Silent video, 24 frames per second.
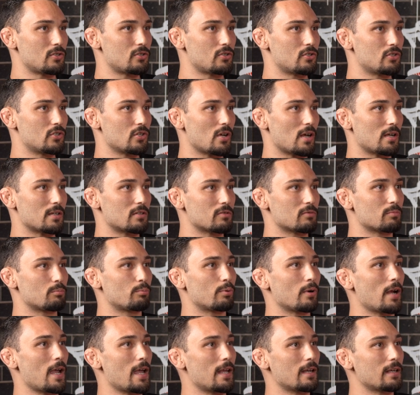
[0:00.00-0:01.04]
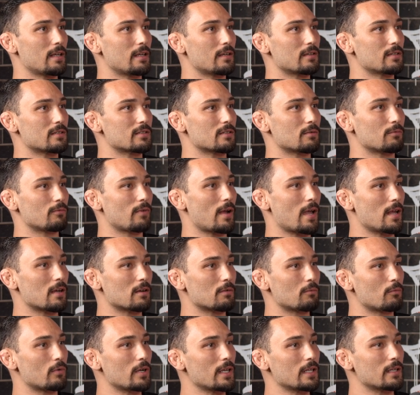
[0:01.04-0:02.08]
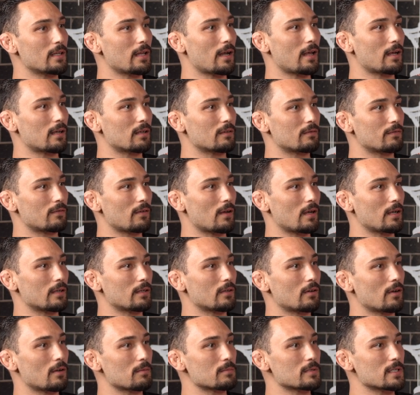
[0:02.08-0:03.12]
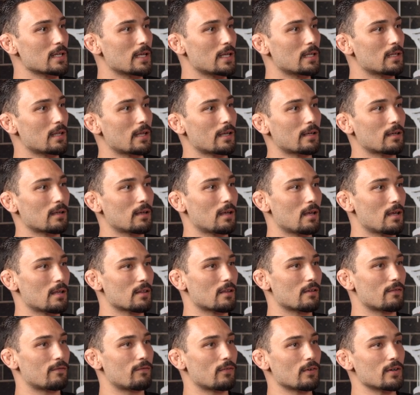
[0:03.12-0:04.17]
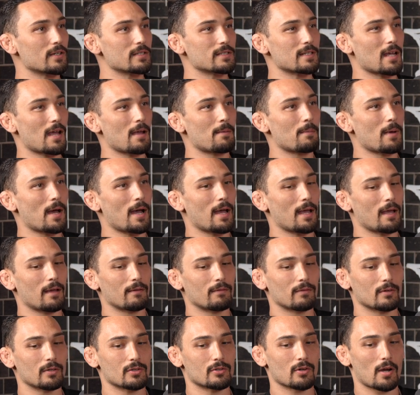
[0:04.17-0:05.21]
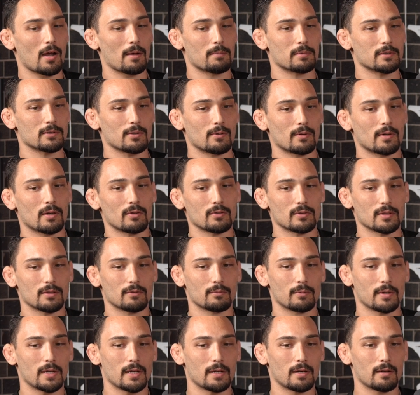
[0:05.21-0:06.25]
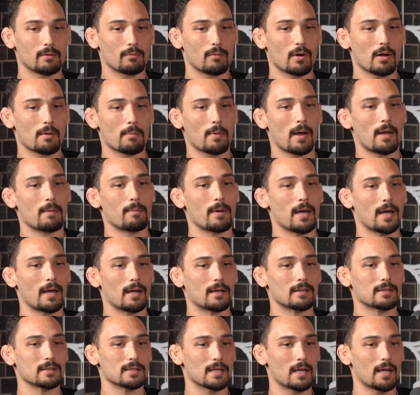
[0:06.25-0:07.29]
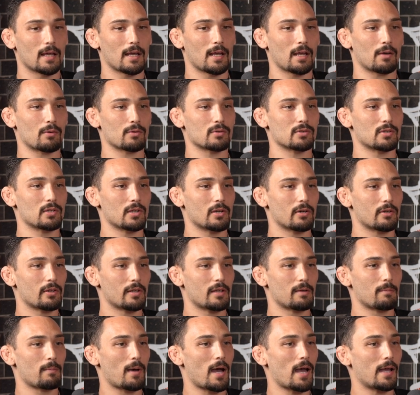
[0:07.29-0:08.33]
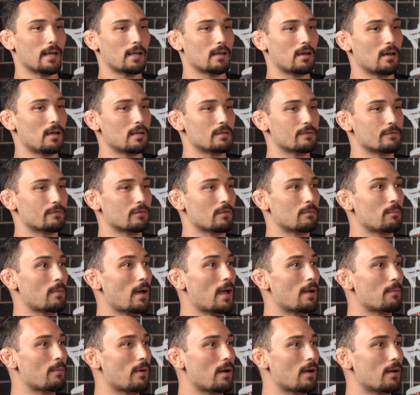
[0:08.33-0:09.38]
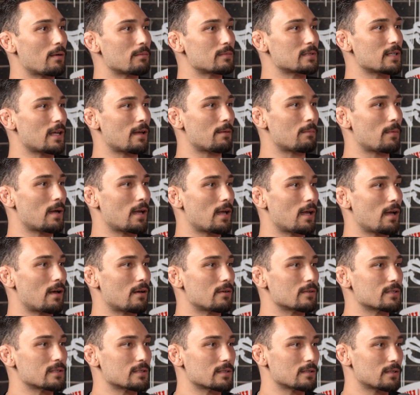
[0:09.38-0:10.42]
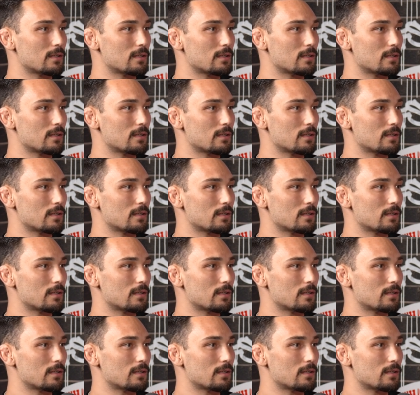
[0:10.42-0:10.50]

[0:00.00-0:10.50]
just branding some random weed that I could find, you know what I'm saying? Like the first time I ever dropped someone else's weed in one of my bags, it was literally my cut from my mom's at my house.